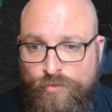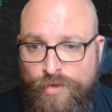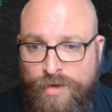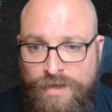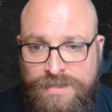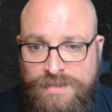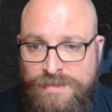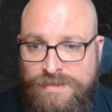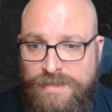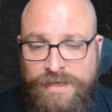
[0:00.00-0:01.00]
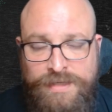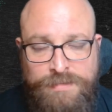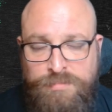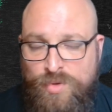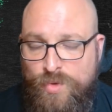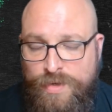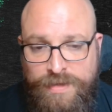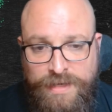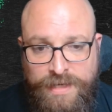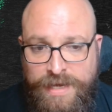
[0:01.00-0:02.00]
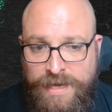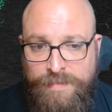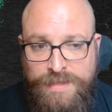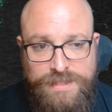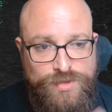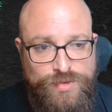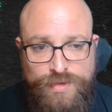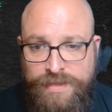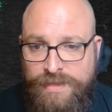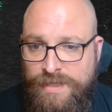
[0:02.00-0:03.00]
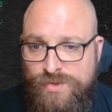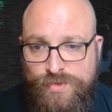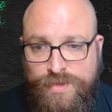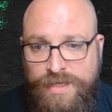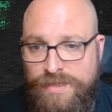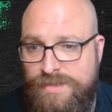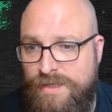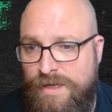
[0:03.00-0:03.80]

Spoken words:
For a narcissist, it is a pawn in their game. It's a tool in their toolkit.